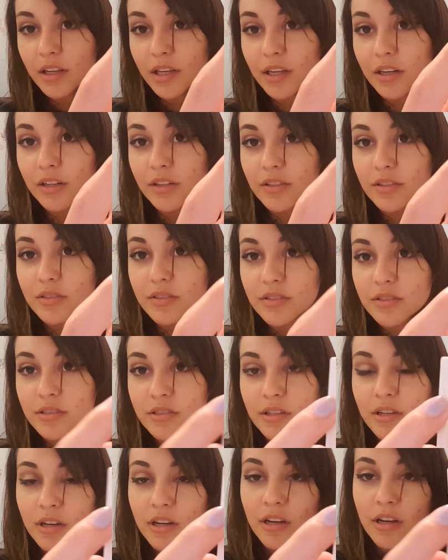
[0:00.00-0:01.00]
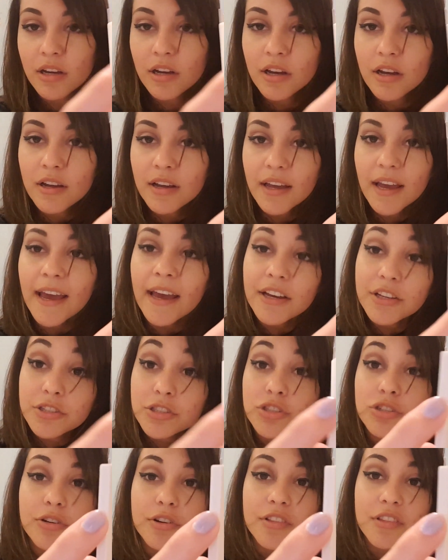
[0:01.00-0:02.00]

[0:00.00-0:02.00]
It is extra